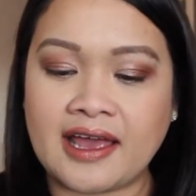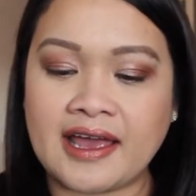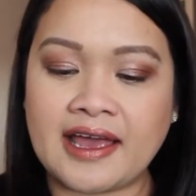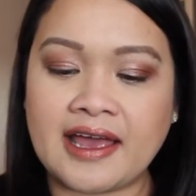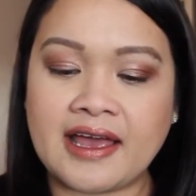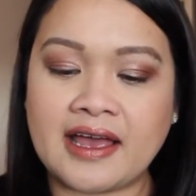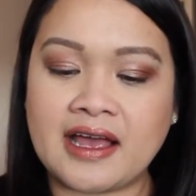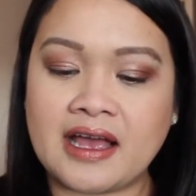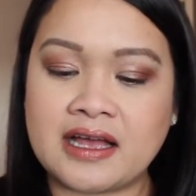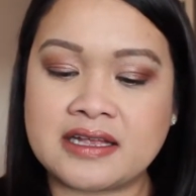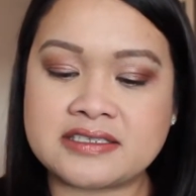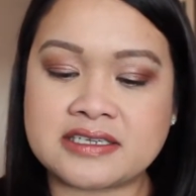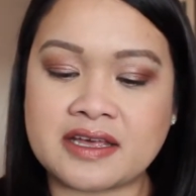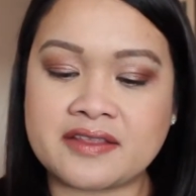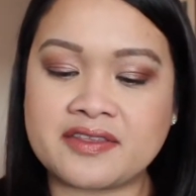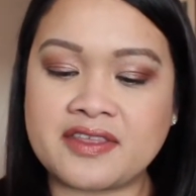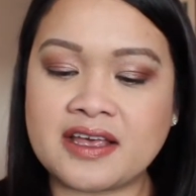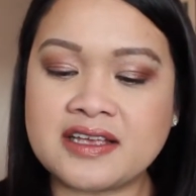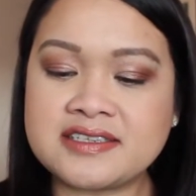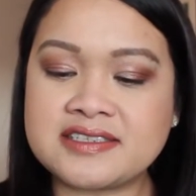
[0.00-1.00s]
And
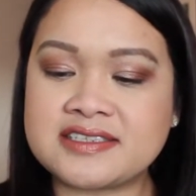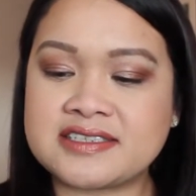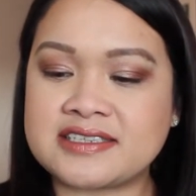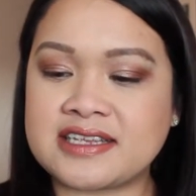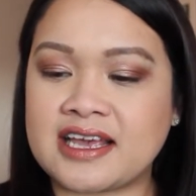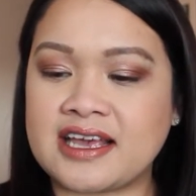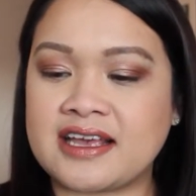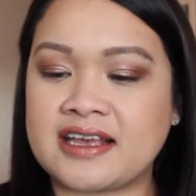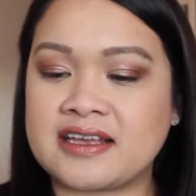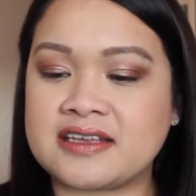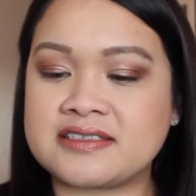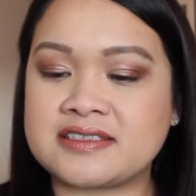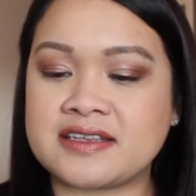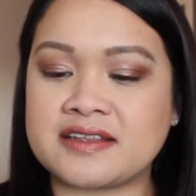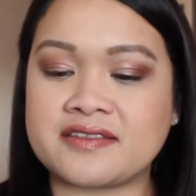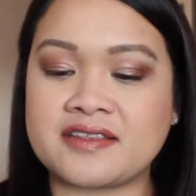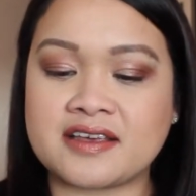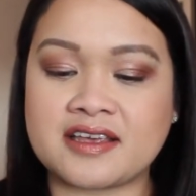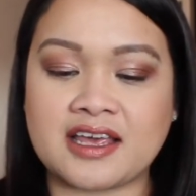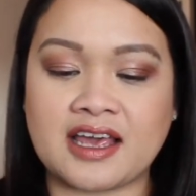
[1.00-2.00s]
this is
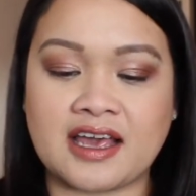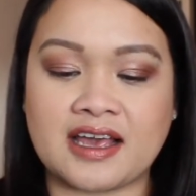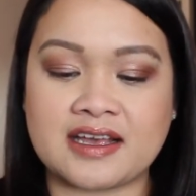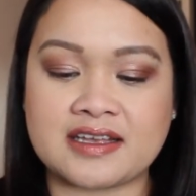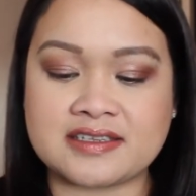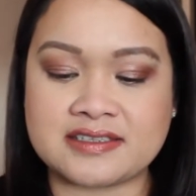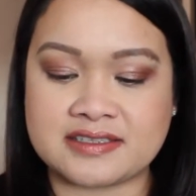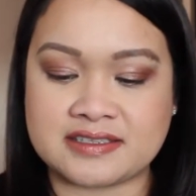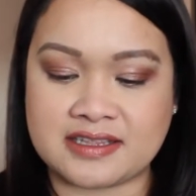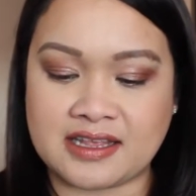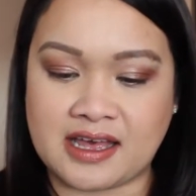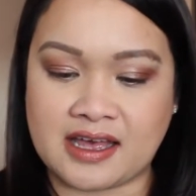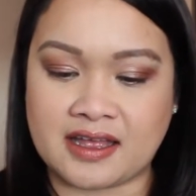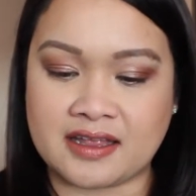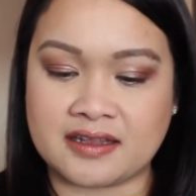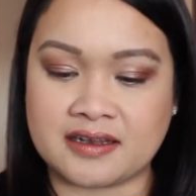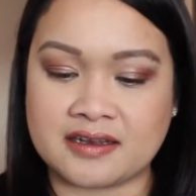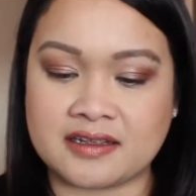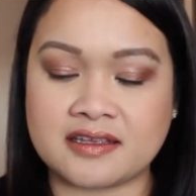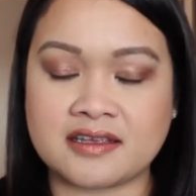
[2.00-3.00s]
the case
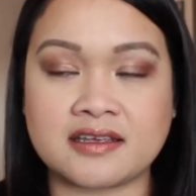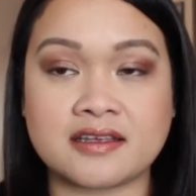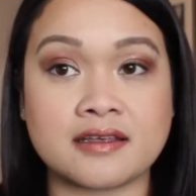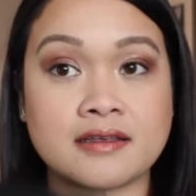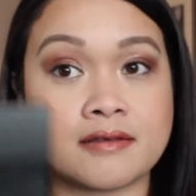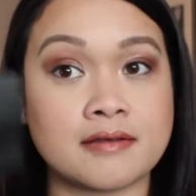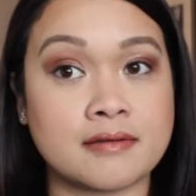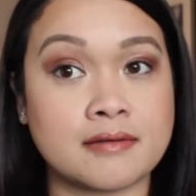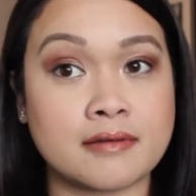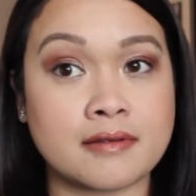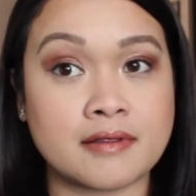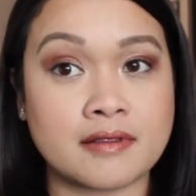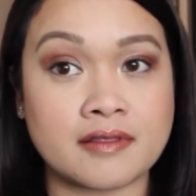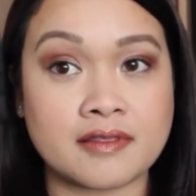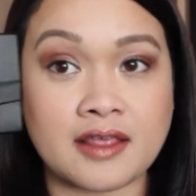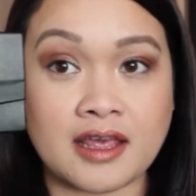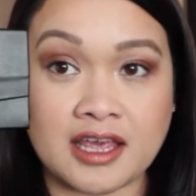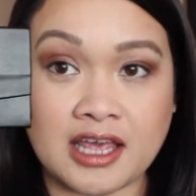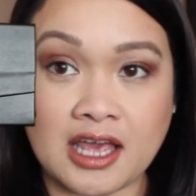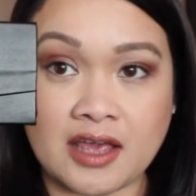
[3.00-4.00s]
that
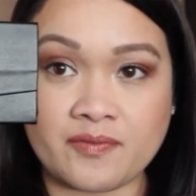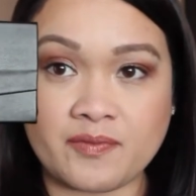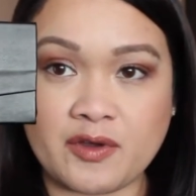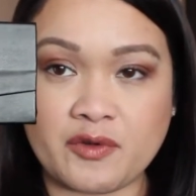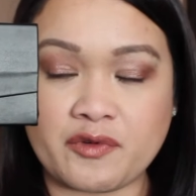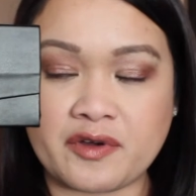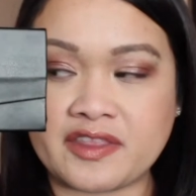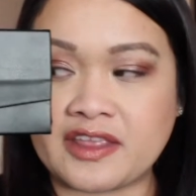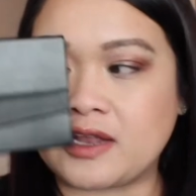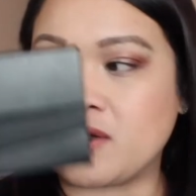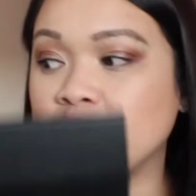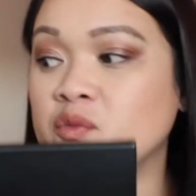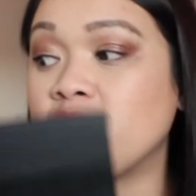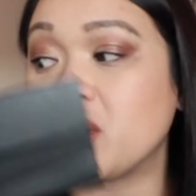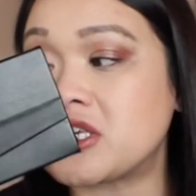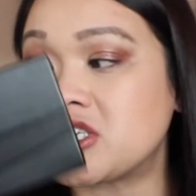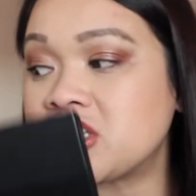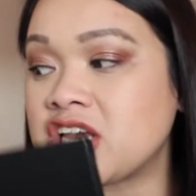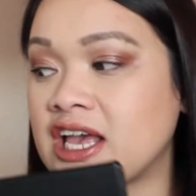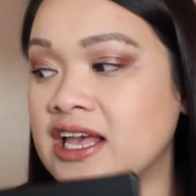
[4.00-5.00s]
they gave me with it,
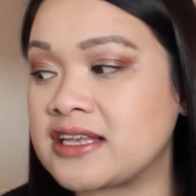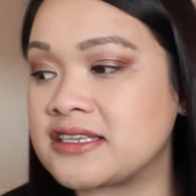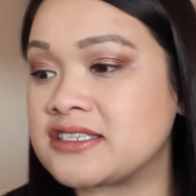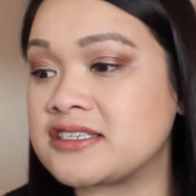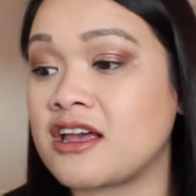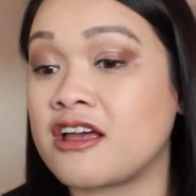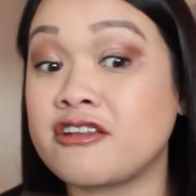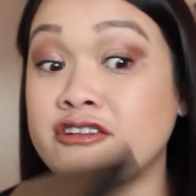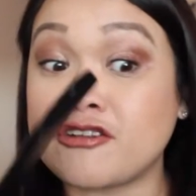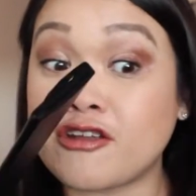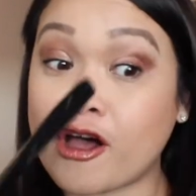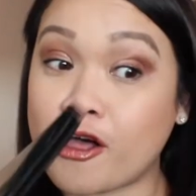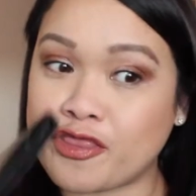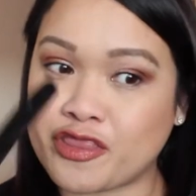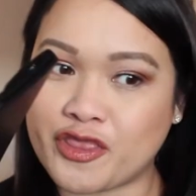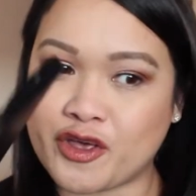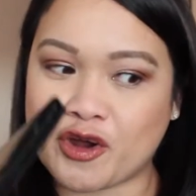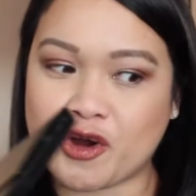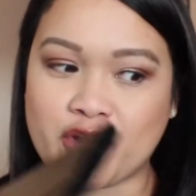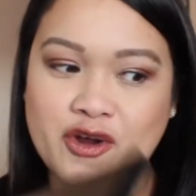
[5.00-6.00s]
which is
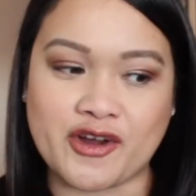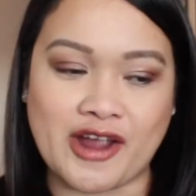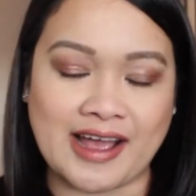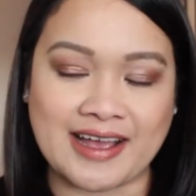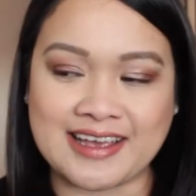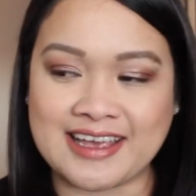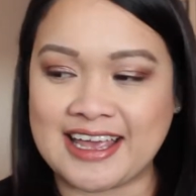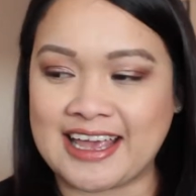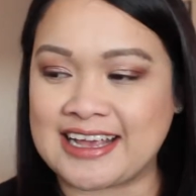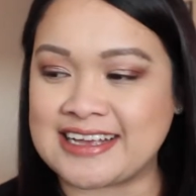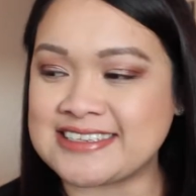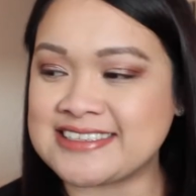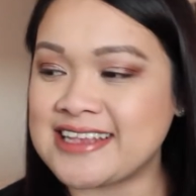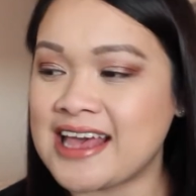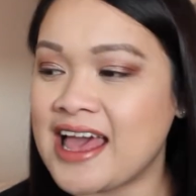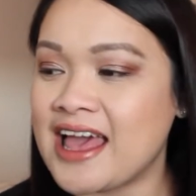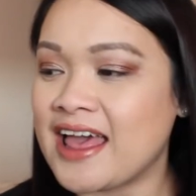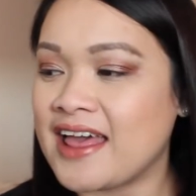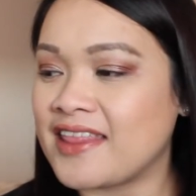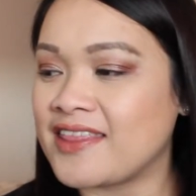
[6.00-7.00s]
not the correct case.
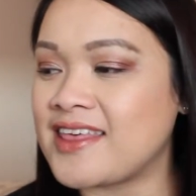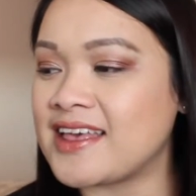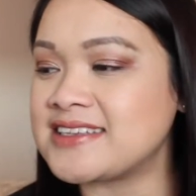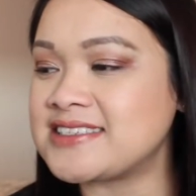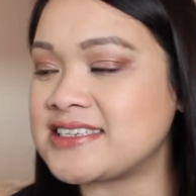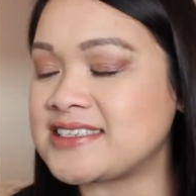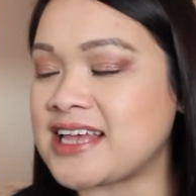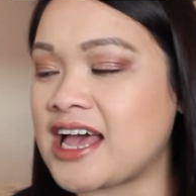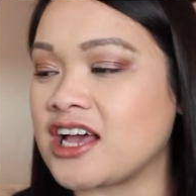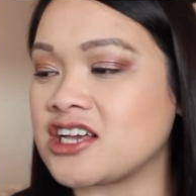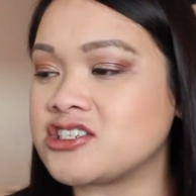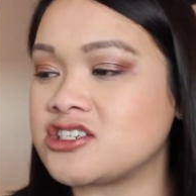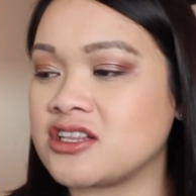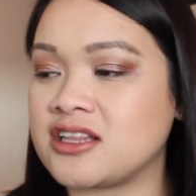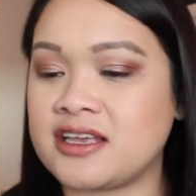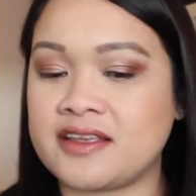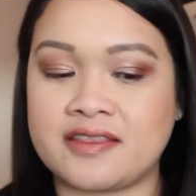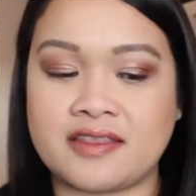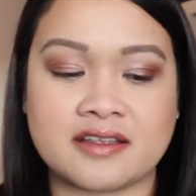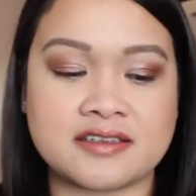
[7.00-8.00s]
This is
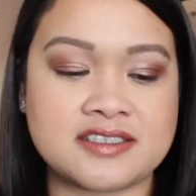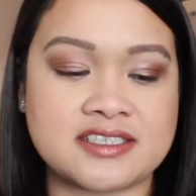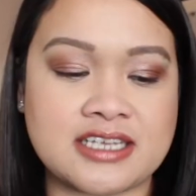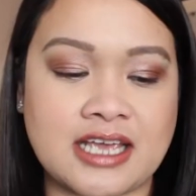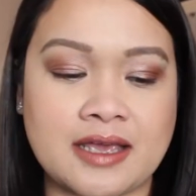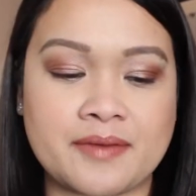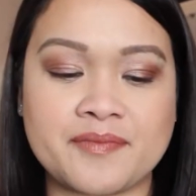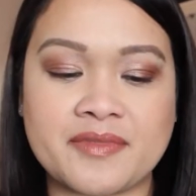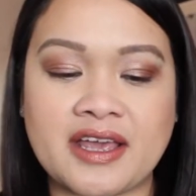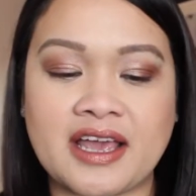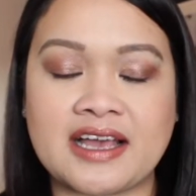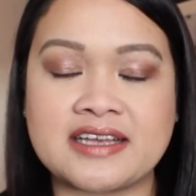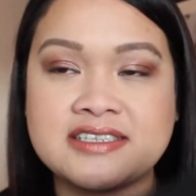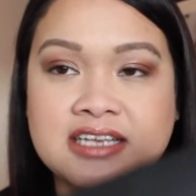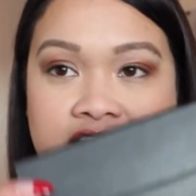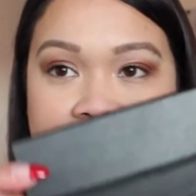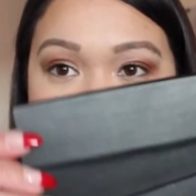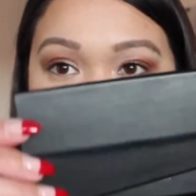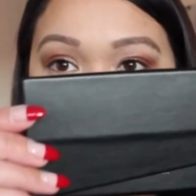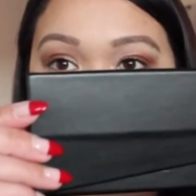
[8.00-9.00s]
actually the same case
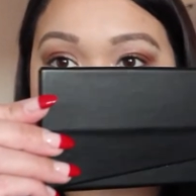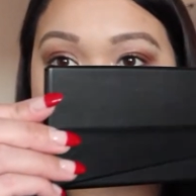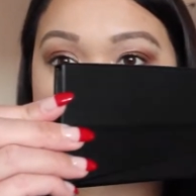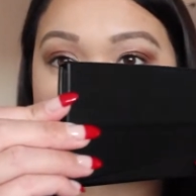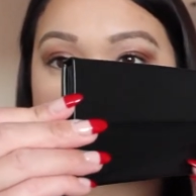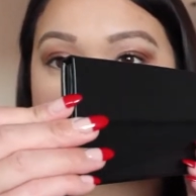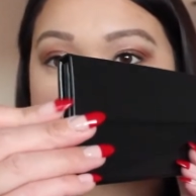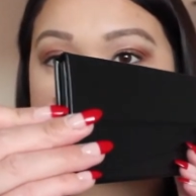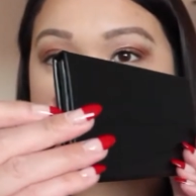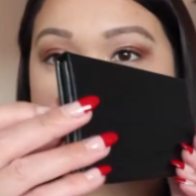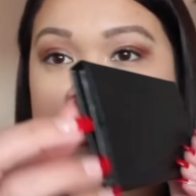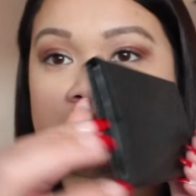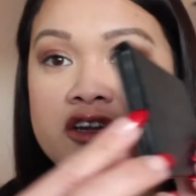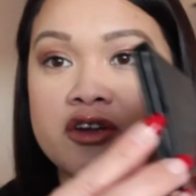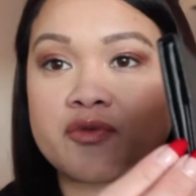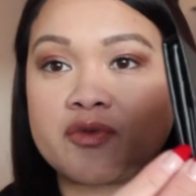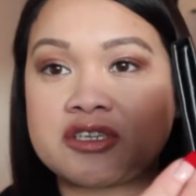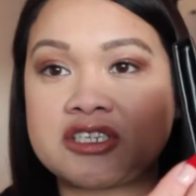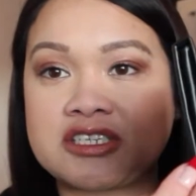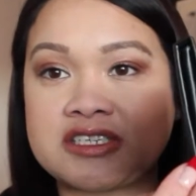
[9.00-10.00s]
as my Dior
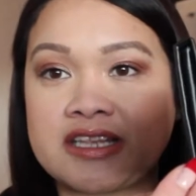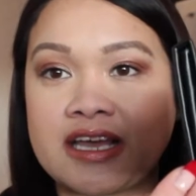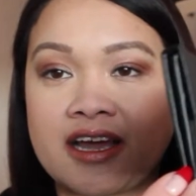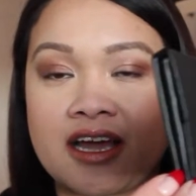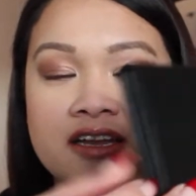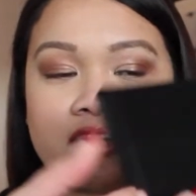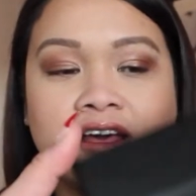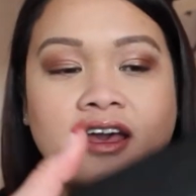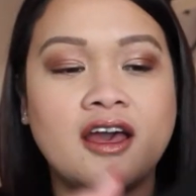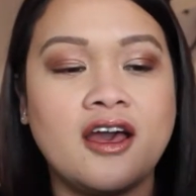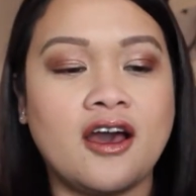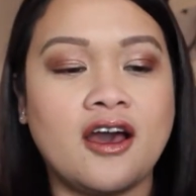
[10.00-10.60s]
Stellaire, which is like an,